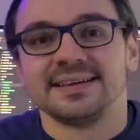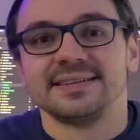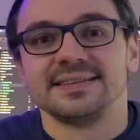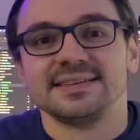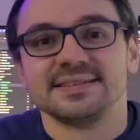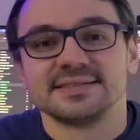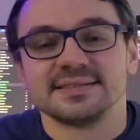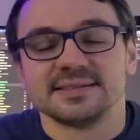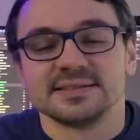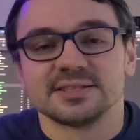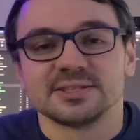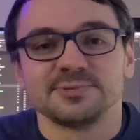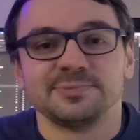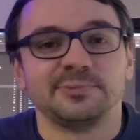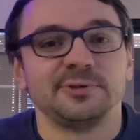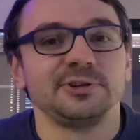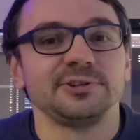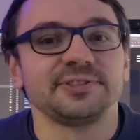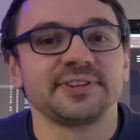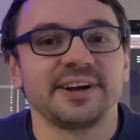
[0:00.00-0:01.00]
this
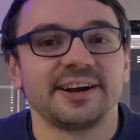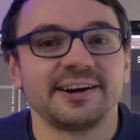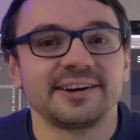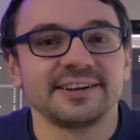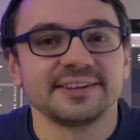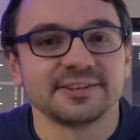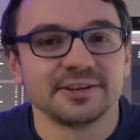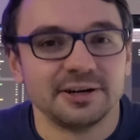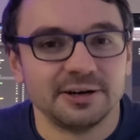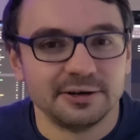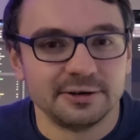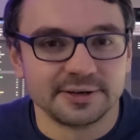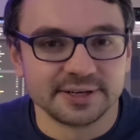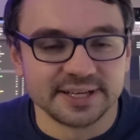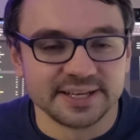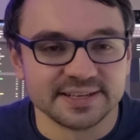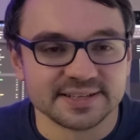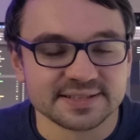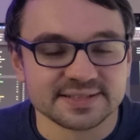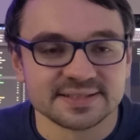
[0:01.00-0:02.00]
small target
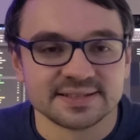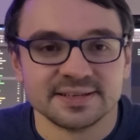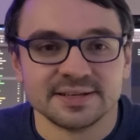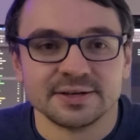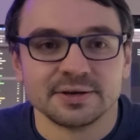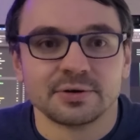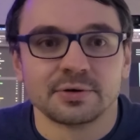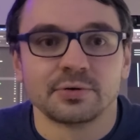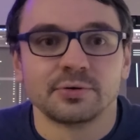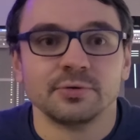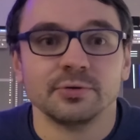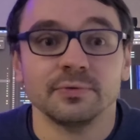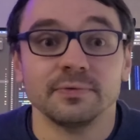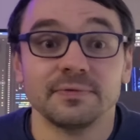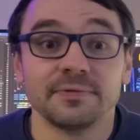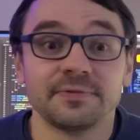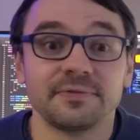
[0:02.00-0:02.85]
audience who